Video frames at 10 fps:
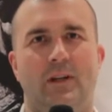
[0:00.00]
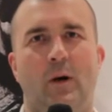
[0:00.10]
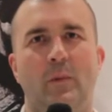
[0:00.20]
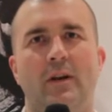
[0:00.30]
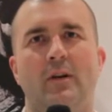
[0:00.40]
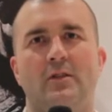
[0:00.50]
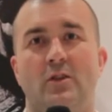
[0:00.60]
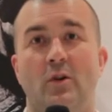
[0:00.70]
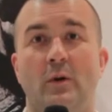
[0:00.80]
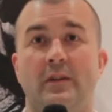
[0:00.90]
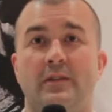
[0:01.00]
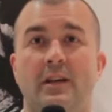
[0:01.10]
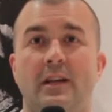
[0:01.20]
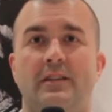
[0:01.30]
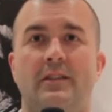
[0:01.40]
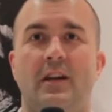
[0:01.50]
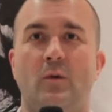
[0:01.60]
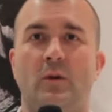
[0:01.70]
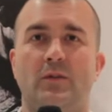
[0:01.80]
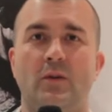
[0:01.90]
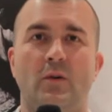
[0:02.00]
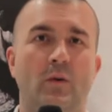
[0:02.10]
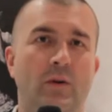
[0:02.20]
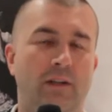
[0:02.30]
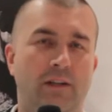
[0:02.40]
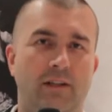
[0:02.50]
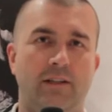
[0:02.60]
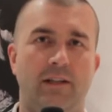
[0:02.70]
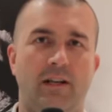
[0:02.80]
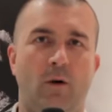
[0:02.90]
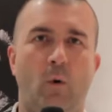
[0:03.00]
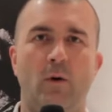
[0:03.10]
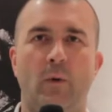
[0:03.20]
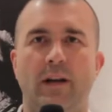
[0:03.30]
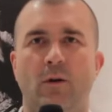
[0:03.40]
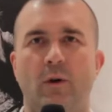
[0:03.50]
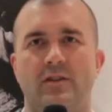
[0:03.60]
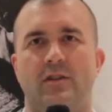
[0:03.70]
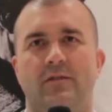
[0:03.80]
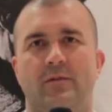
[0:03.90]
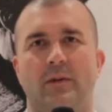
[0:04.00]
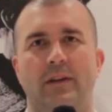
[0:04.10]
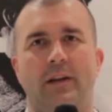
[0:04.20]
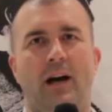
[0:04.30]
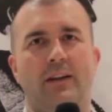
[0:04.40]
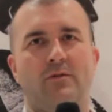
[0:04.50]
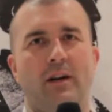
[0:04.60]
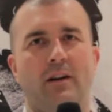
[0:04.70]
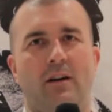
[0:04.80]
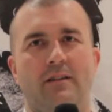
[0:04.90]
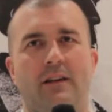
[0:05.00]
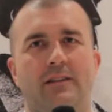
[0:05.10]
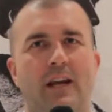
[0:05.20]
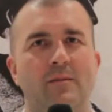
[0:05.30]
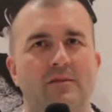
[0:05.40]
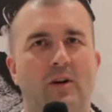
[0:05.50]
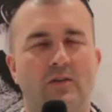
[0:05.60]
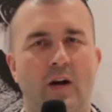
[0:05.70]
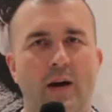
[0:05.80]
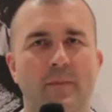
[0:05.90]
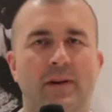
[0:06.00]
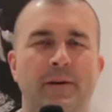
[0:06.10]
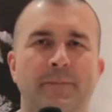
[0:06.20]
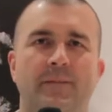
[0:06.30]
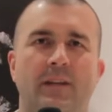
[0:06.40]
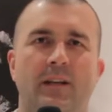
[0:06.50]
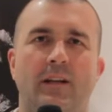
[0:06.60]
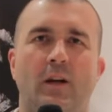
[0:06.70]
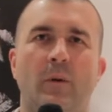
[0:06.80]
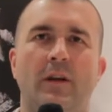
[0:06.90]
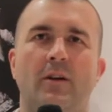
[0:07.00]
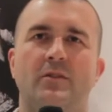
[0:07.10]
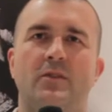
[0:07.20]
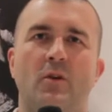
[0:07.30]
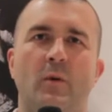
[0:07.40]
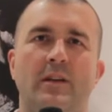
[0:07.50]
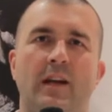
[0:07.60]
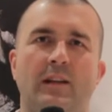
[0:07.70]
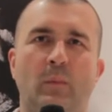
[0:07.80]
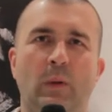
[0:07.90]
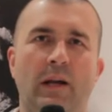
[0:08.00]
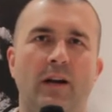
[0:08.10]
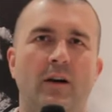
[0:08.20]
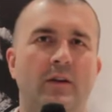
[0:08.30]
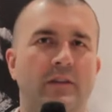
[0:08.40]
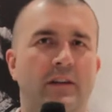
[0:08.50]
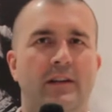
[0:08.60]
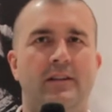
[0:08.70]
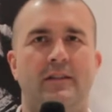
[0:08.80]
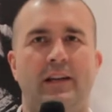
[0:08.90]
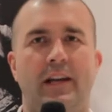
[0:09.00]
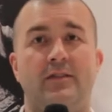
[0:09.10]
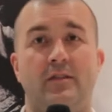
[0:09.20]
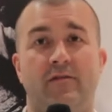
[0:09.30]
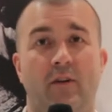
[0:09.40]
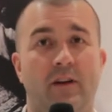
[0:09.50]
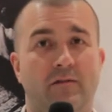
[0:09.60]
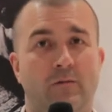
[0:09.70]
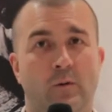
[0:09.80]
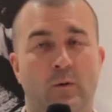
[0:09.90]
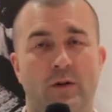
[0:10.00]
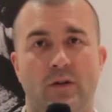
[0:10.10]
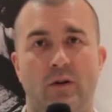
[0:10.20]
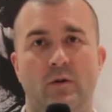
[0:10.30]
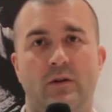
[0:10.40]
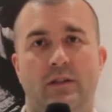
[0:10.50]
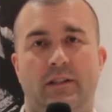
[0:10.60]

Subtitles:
Company of Heroes 2 is the sequel to the award-winning original. It's one of the highest-rated RTS games of all time. And in Company of Heroes 2, we take the player to the Eastern Front of World War II.